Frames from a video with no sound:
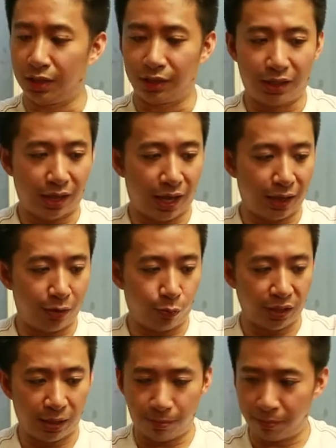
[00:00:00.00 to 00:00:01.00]

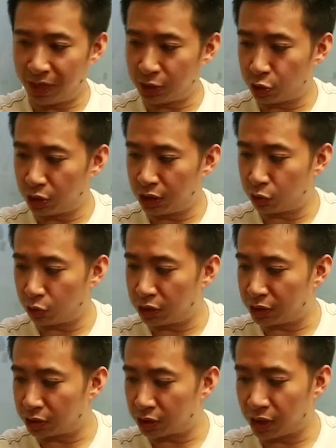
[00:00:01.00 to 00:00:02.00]
When I measured it on
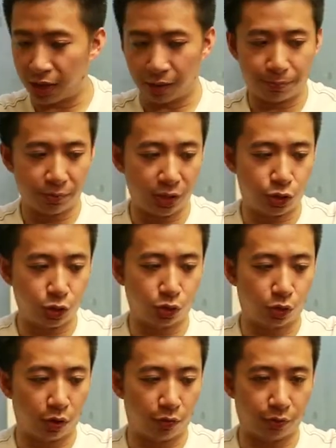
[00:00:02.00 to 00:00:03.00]
the top, they
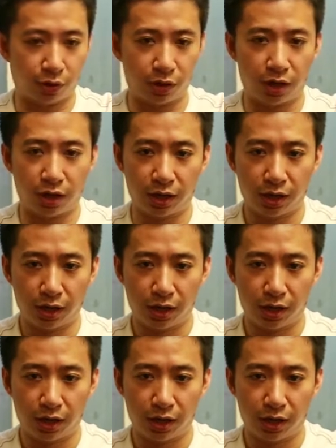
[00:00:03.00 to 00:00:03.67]
should cover